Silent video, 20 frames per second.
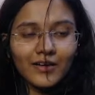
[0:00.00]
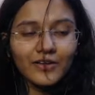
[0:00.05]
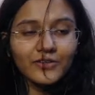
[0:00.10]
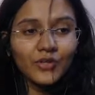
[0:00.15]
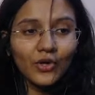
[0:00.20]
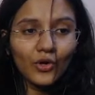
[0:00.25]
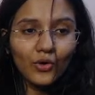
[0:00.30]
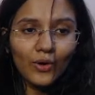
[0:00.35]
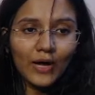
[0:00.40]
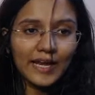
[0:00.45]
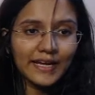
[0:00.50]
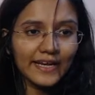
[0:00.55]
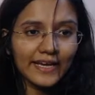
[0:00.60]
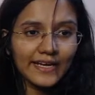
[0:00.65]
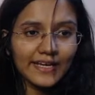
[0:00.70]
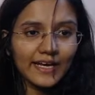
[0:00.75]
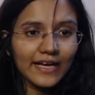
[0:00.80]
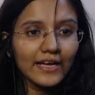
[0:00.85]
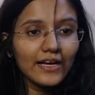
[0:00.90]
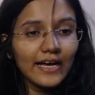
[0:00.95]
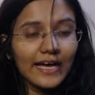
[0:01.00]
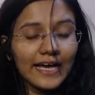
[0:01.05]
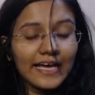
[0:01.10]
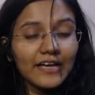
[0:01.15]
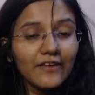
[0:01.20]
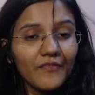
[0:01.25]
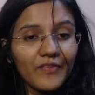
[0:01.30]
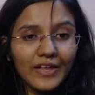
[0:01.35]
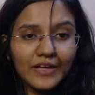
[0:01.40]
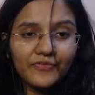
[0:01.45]
No, Annayya, I
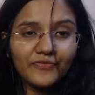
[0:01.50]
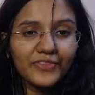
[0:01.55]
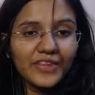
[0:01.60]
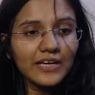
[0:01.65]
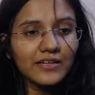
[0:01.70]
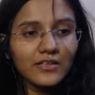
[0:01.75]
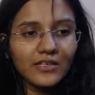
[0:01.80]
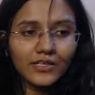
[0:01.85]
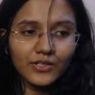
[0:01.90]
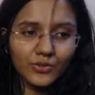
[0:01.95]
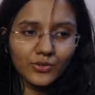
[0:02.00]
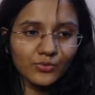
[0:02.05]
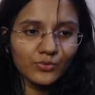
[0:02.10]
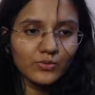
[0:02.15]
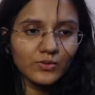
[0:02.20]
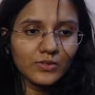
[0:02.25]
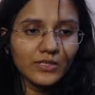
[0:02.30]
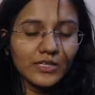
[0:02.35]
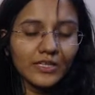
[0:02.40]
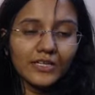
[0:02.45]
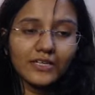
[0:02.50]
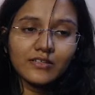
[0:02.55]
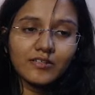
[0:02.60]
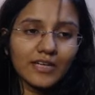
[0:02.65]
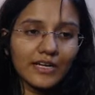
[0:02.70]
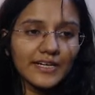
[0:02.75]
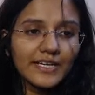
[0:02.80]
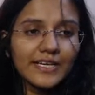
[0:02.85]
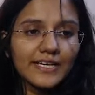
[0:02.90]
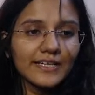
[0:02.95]
have left that to you.
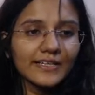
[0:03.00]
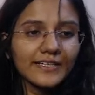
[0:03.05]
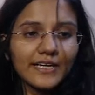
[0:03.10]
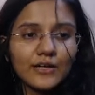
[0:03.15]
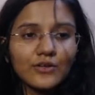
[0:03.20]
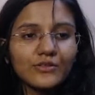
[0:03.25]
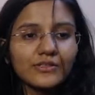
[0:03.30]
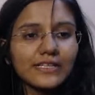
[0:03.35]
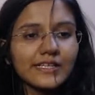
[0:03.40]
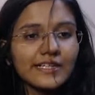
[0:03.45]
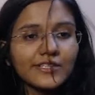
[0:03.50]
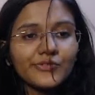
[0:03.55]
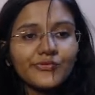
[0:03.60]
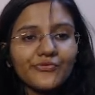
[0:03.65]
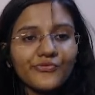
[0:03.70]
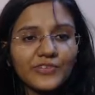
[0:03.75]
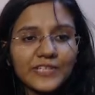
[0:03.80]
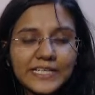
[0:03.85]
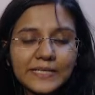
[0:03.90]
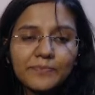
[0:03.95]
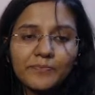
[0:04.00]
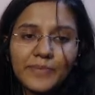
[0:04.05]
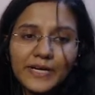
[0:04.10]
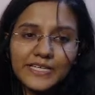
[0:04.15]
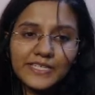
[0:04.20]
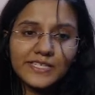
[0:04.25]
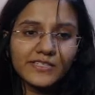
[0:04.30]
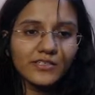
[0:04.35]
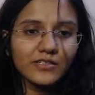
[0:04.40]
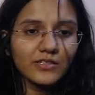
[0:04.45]
Running around like a
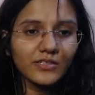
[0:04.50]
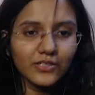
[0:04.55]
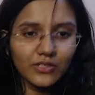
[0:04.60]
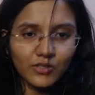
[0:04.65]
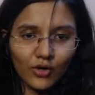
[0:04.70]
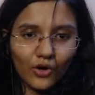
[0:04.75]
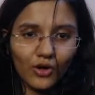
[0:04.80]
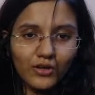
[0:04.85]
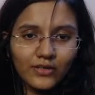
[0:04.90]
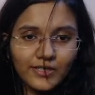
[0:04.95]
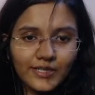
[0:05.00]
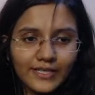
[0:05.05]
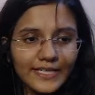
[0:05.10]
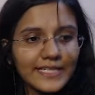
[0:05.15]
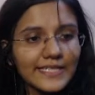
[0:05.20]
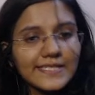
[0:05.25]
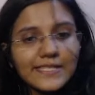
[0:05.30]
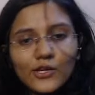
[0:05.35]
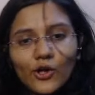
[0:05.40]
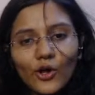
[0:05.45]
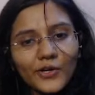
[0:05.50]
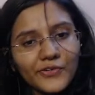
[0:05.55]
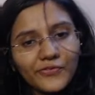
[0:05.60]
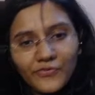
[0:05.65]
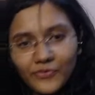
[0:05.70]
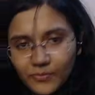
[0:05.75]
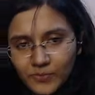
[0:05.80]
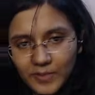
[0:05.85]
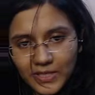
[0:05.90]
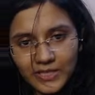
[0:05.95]
flea-pestered dog is not
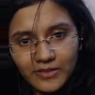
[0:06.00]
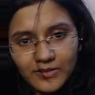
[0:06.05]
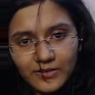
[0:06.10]
for me.